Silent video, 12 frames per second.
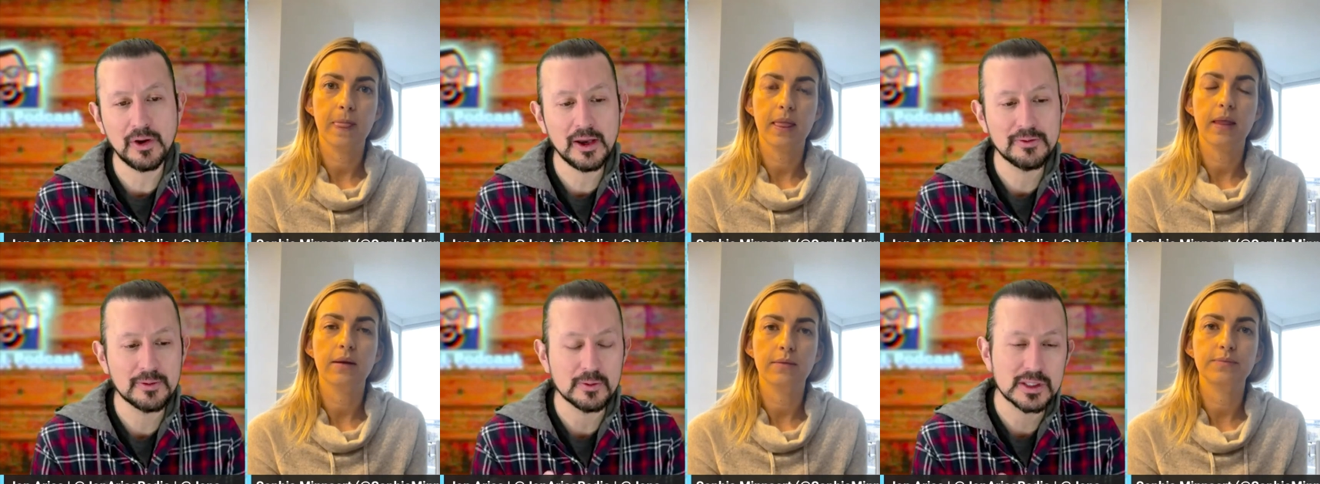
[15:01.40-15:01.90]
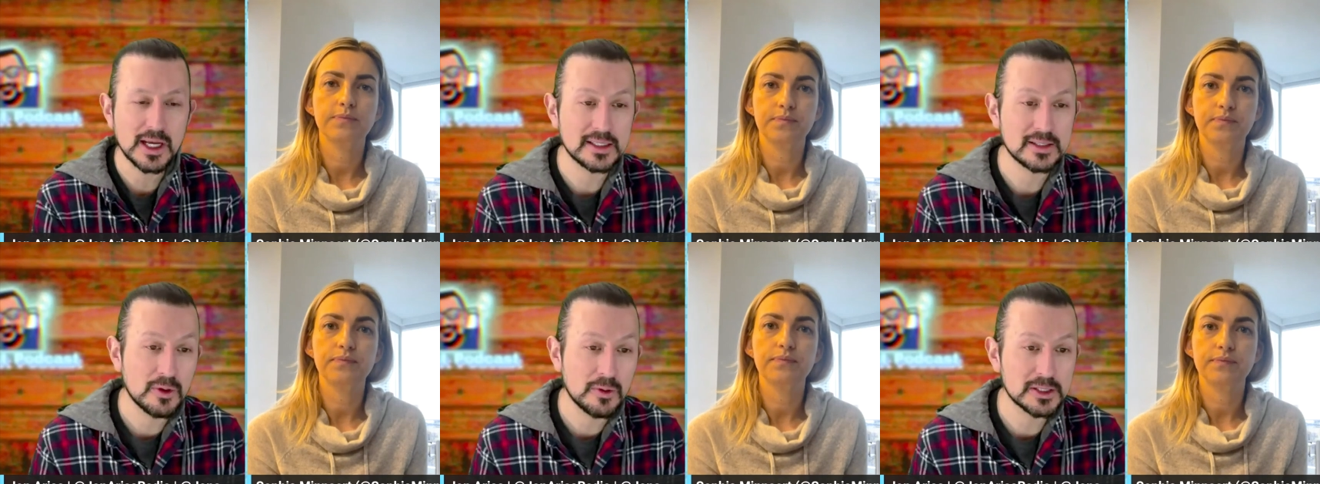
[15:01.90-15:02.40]
Speaker 1: for
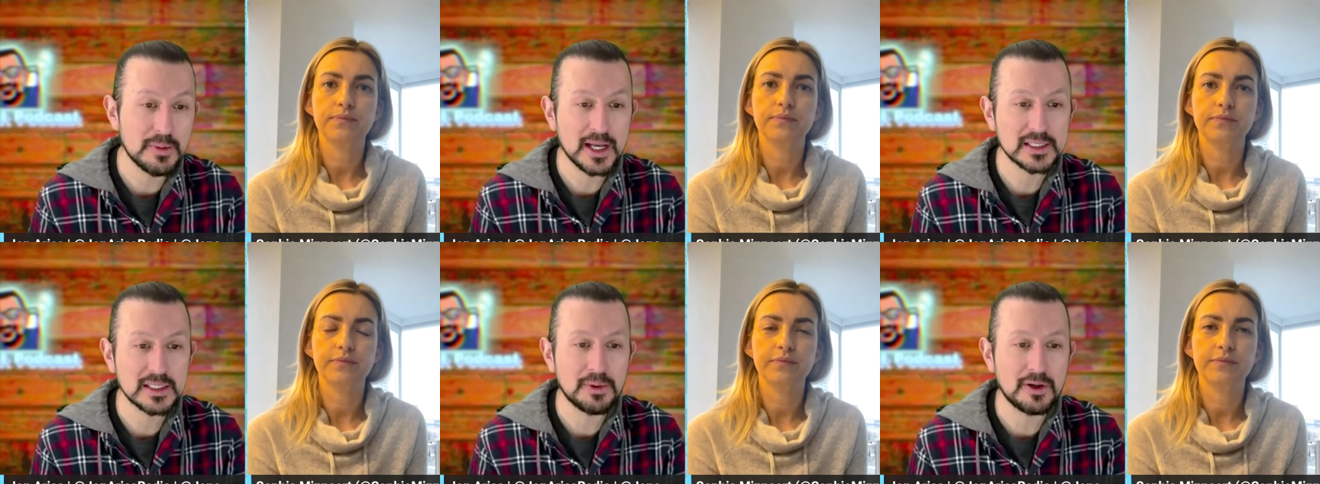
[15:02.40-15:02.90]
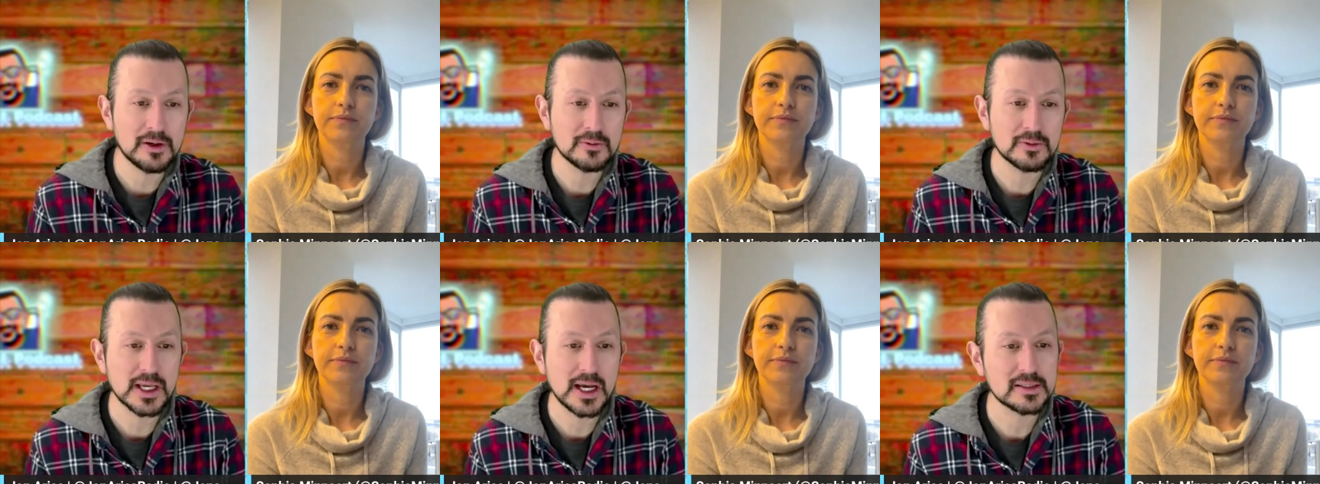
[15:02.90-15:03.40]
wisconsin women's basketball and
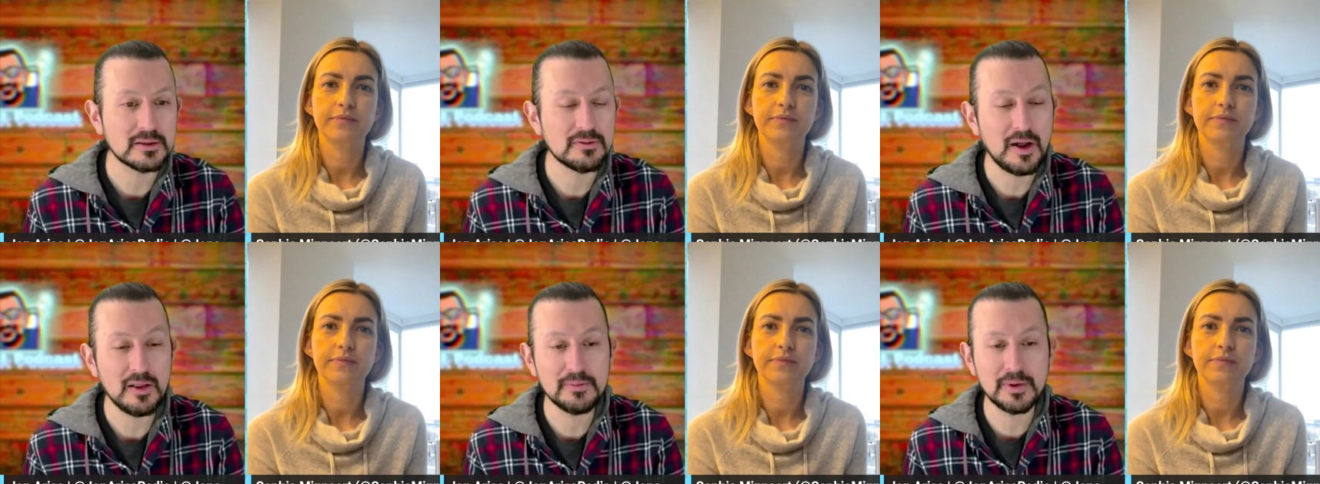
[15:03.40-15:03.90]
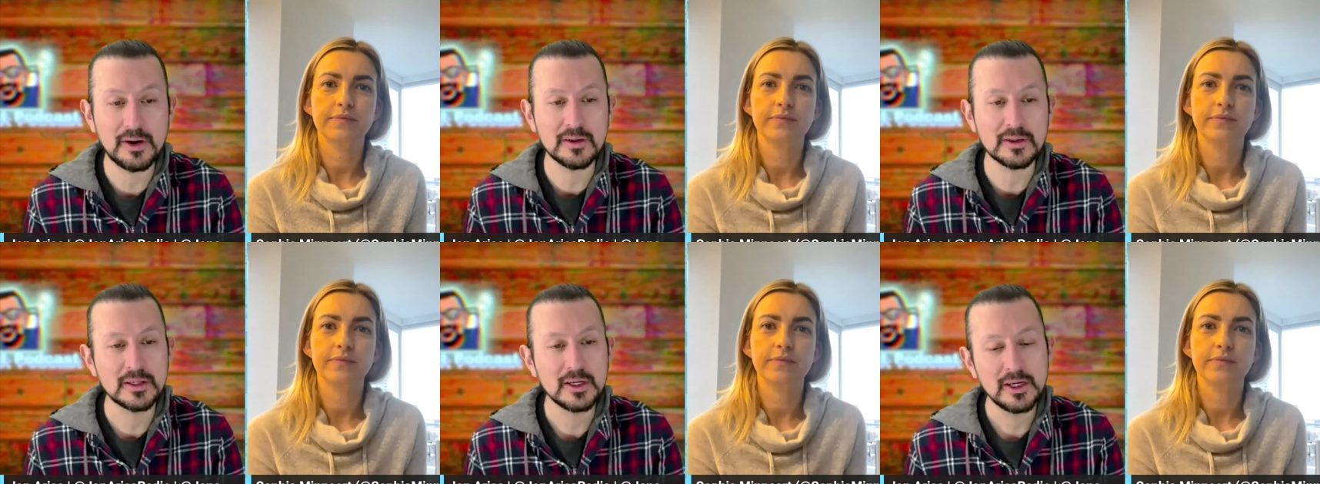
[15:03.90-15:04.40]
wisconsin volleyball
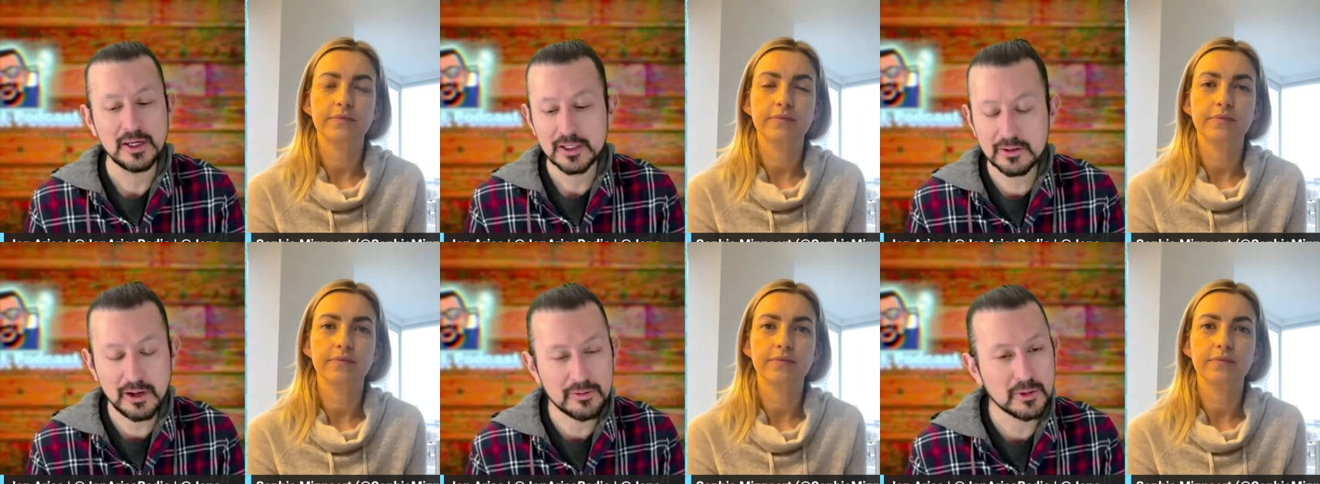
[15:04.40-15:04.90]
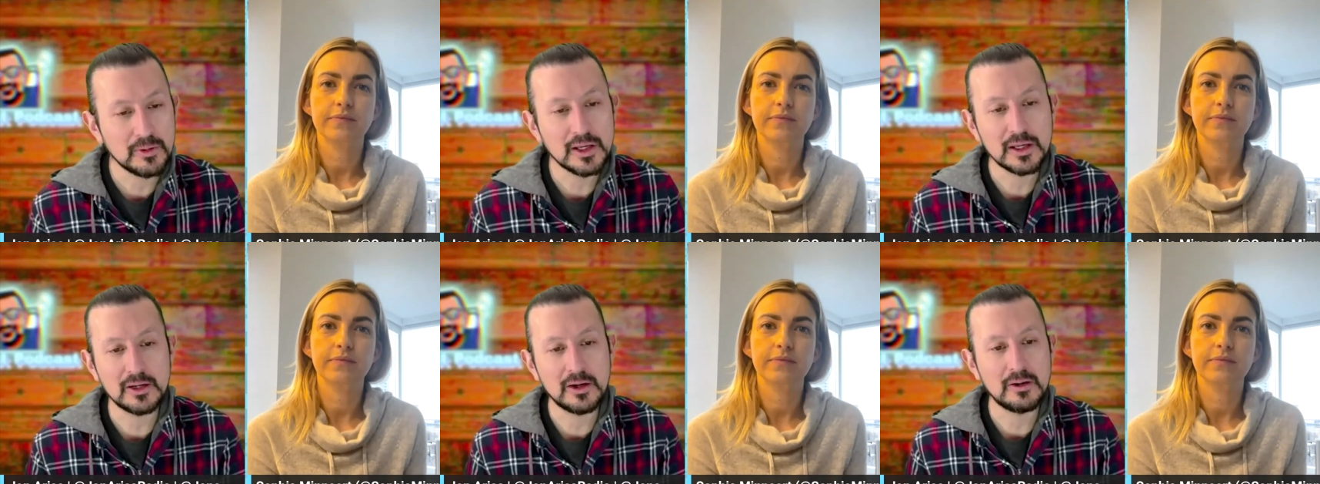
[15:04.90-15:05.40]
and so every week
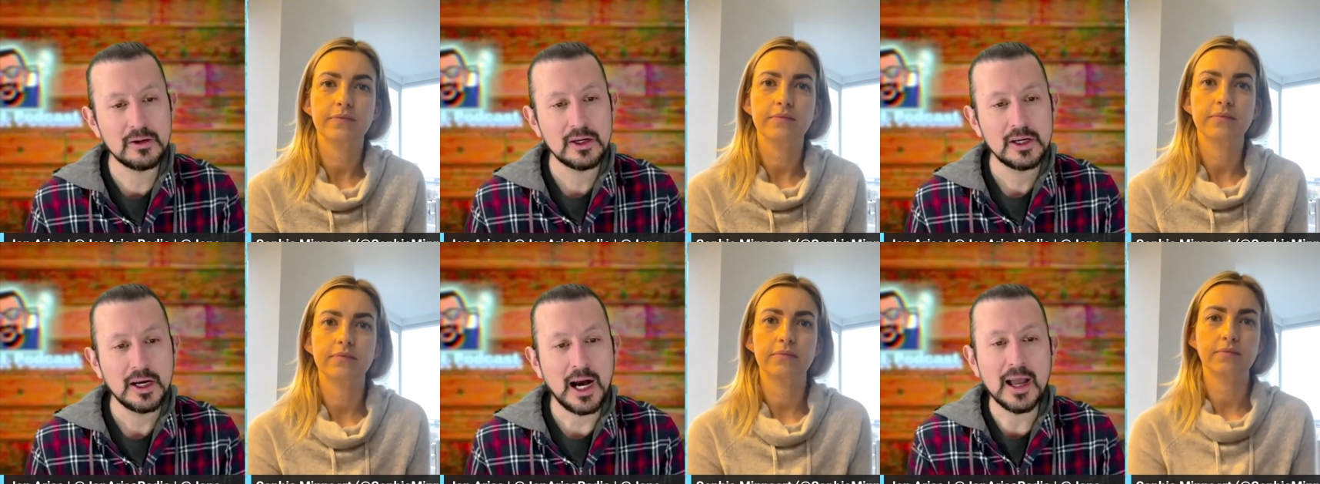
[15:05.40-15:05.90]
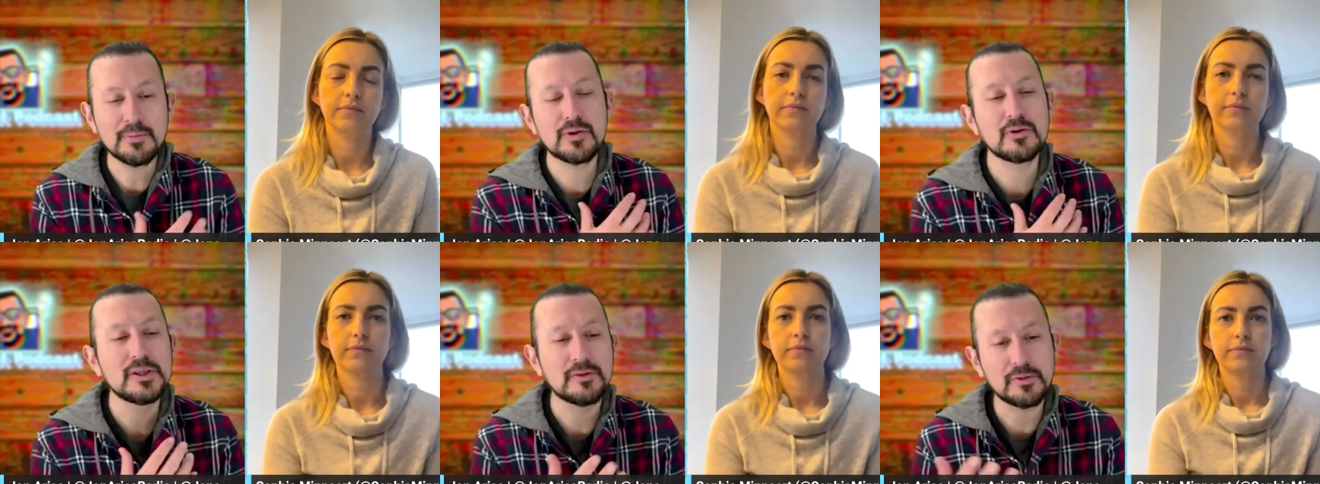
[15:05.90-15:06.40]
you know I
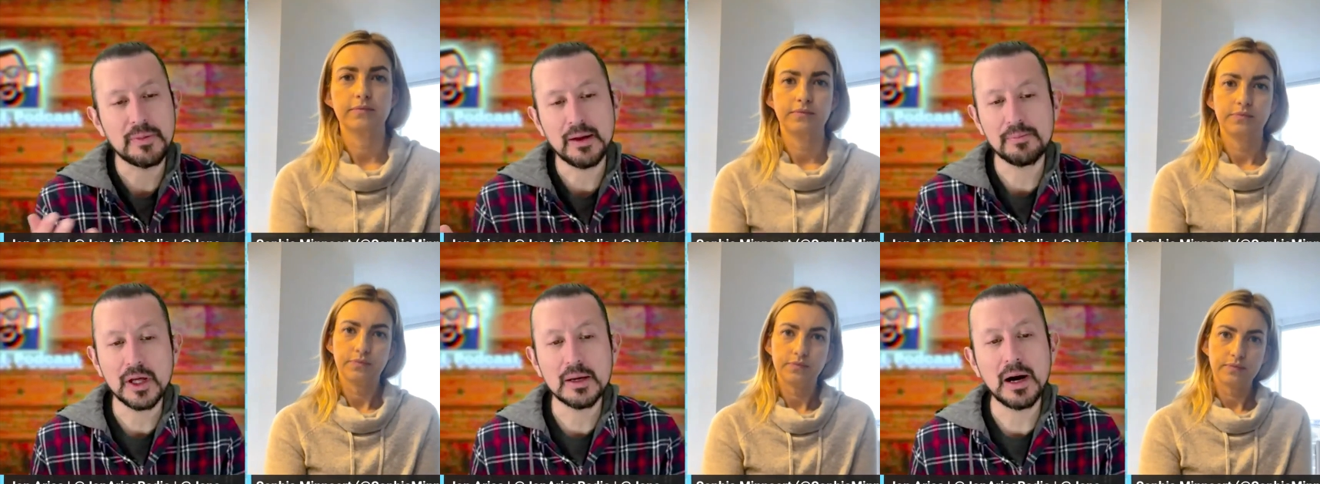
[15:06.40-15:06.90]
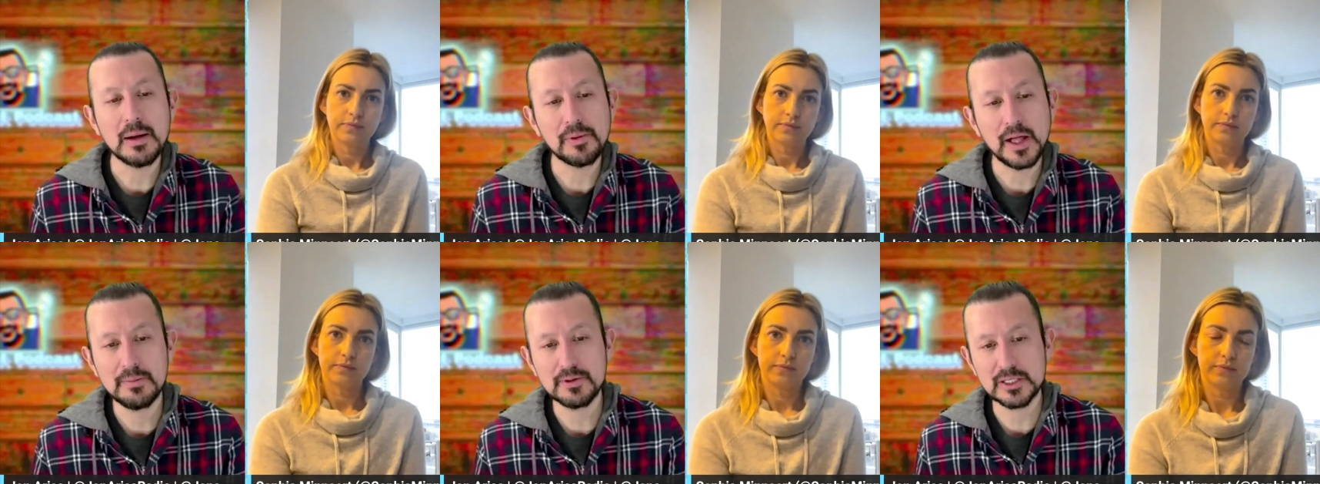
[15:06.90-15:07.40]
approach it from that
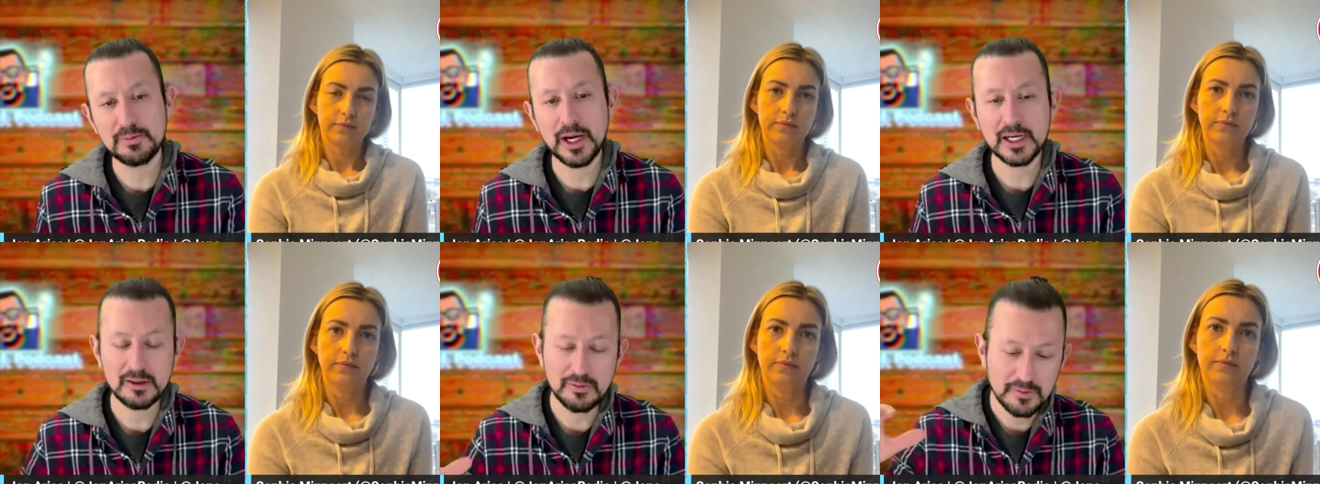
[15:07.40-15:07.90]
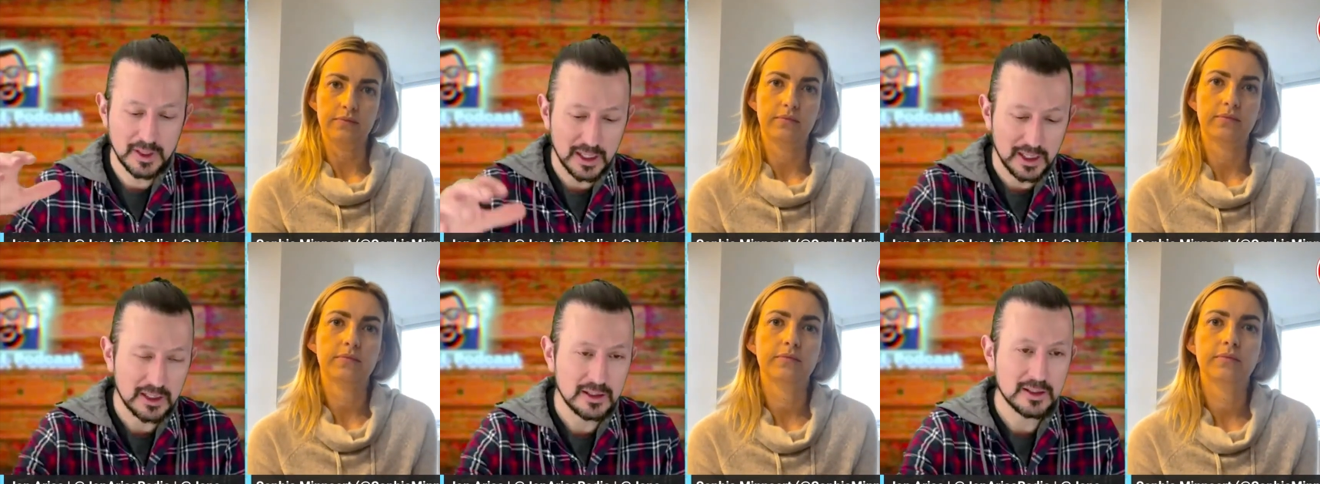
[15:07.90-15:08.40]
play-by-play perspective of getting,